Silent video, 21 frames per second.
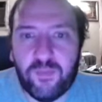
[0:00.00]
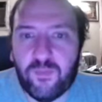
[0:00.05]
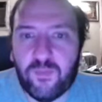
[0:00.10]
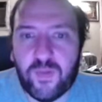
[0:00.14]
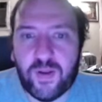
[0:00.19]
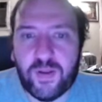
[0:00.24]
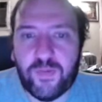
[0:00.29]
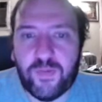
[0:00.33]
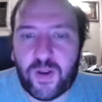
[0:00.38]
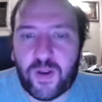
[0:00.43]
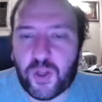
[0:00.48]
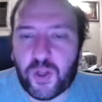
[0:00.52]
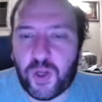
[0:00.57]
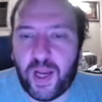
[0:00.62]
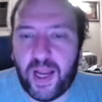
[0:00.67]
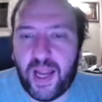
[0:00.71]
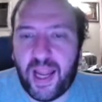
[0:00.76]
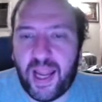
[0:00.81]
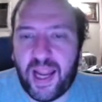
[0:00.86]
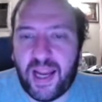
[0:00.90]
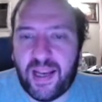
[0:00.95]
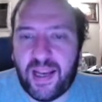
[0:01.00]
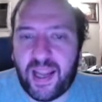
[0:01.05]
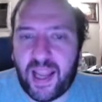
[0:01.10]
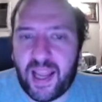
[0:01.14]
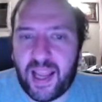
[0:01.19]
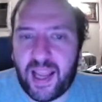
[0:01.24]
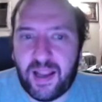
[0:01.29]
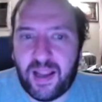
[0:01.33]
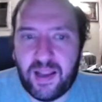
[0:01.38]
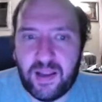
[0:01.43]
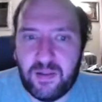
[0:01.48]
refresh your hand
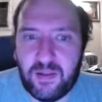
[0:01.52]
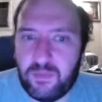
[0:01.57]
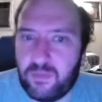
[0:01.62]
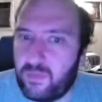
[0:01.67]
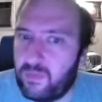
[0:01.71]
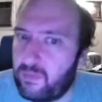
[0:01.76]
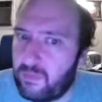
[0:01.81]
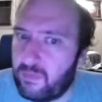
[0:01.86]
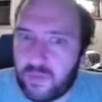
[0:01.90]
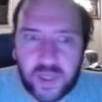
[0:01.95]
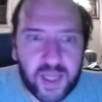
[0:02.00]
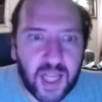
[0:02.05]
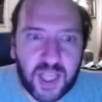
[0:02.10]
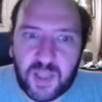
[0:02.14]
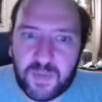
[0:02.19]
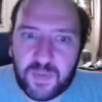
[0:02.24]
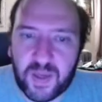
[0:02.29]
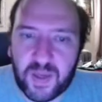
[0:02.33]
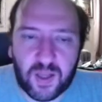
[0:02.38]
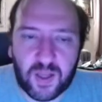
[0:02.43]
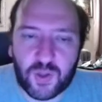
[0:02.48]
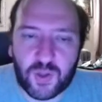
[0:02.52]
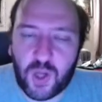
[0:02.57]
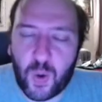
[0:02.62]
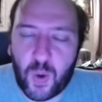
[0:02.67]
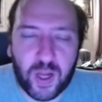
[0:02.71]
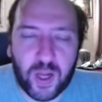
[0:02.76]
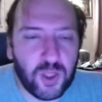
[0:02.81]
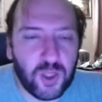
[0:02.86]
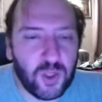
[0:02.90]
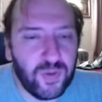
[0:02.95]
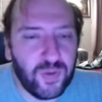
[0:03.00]
and get something else
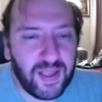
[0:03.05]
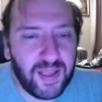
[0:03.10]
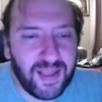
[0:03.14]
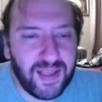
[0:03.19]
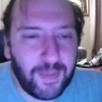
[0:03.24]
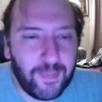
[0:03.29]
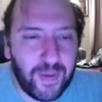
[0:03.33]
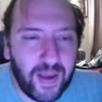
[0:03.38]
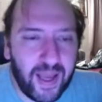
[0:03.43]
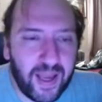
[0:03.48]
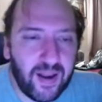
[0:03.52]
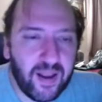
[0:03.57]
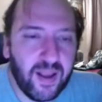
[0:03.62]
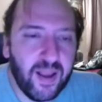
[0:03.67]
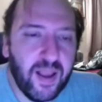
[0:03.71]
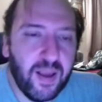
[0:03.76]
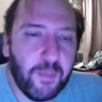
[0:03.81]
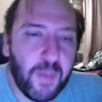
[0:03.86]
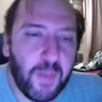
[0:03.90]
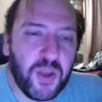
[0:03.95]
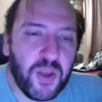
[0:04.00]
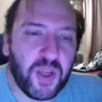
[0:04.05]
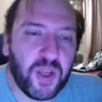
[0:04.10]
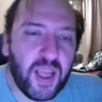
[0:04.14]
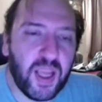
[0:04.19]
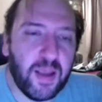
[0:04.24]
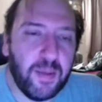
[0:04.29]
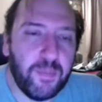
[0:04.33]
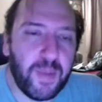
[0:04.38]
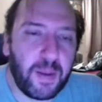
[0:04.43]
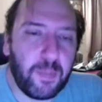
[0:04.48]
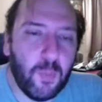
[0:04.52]
going, so that's not bad. Magic
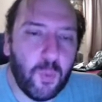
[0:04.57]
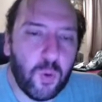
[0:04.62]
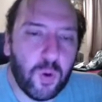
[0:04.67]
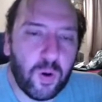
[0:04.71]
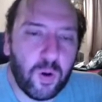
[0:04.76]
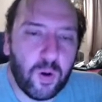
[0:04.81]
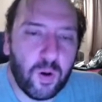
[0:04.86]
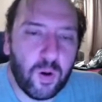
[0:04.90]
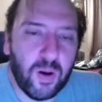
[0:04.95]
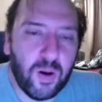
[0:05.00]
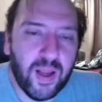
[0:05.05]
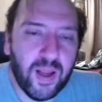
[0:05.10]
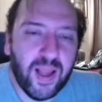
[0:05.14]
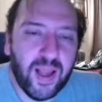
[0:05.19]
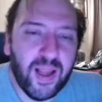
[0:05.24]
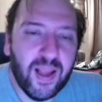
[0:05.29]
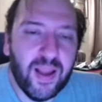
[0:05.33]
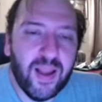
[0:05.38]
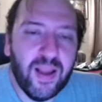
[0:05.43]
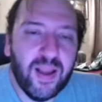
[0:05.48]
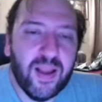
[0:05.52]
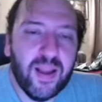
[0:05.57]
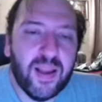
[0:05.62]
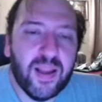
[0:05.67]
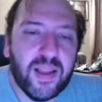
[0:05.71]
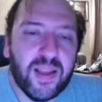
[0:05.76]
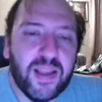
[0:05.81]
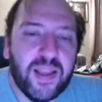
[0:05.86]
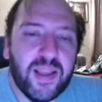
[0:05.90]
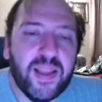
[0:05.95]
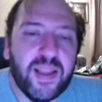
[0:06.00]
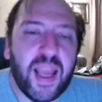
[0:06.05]
Key, Mortar,
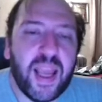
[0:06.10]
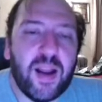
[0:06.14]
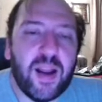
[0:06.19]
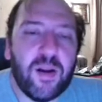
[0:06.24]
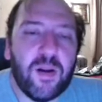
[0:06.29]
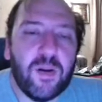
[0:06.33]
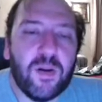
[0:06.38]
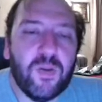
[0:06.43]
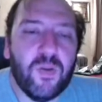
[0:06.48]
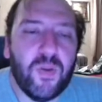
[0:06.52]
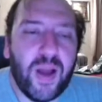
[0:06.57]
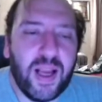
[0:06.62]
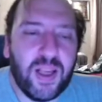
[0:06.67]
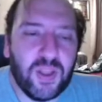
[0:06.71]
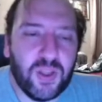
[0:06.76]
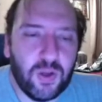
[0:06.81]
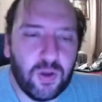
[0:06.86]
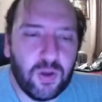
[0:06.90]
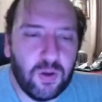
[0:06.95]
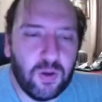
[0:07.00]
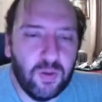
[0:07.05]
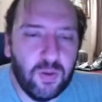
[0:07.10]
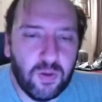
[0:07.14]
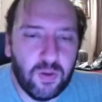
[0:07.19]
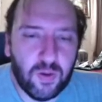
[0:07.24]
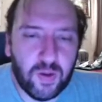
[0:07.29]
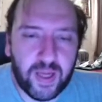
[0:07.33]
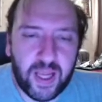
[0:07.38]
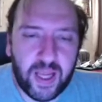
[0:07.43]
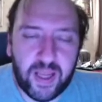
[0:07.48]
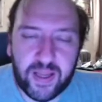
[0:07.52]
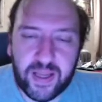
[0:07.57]
Gare Glasser.
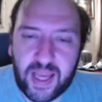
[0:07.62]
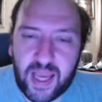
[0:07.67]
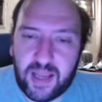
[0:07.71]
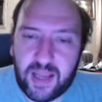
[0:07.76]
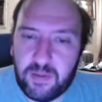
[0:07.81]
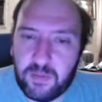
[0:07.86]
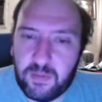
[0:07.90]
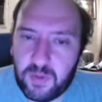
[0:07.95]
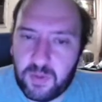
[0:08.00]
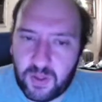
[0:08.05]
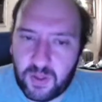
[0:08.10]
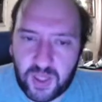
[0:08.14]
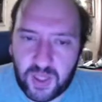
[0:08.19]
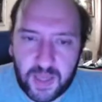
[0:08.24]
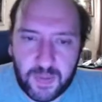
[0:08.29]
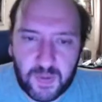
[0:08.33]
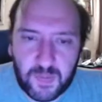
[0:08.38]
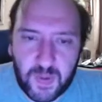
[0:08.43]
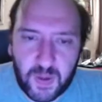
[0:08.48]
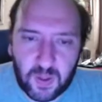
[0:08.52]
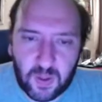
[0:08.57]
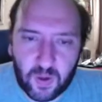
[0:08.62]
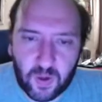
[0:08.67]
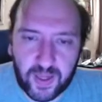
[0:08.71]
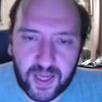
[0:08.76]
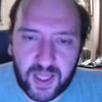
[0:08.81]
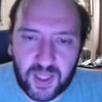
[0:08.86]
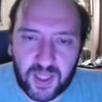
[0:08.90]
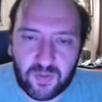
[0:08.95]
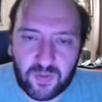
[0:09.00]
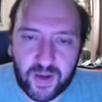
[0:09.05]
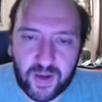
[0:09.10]
Okay, again, same spell card,
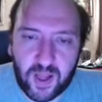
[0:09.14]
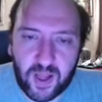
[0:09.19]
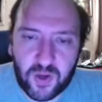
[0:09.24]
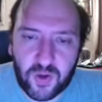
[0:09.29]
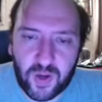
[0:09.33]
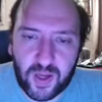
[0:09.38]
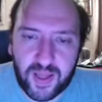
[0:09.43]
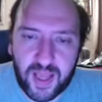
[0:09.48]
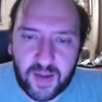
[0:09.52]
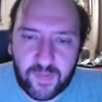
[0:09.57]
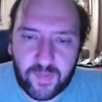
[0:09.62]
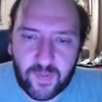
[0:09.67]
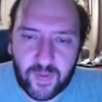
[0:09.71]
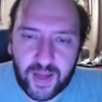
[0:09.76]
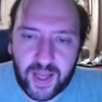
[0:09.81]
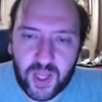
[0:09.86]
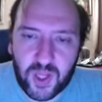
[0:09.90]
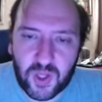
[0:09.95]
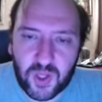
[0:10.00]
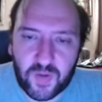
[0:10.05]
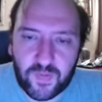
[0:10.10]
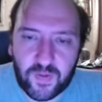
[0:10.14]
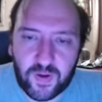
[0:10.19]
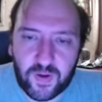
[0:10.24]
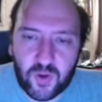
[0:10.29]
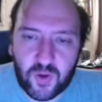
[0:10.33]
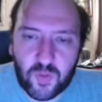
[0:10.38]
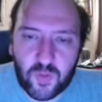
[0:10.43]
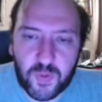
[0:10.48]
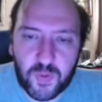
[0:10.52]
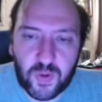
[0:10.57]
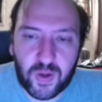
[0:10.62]
gains 300 attack for each different
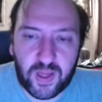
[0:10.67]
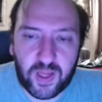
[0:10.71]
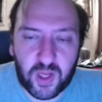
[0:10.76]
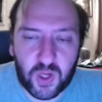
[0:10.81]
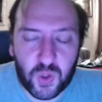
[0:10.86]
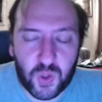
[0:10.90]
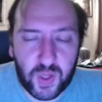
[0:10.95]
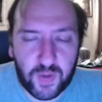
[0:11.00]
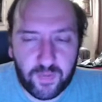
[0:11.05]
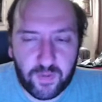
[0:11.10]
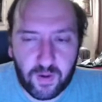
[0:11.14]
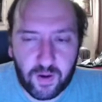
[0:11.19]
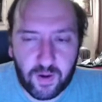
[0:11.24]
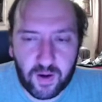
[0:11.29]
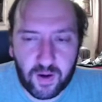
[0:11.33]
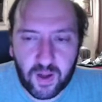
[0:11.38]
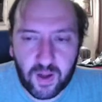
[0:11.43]
attribute in your graveyard.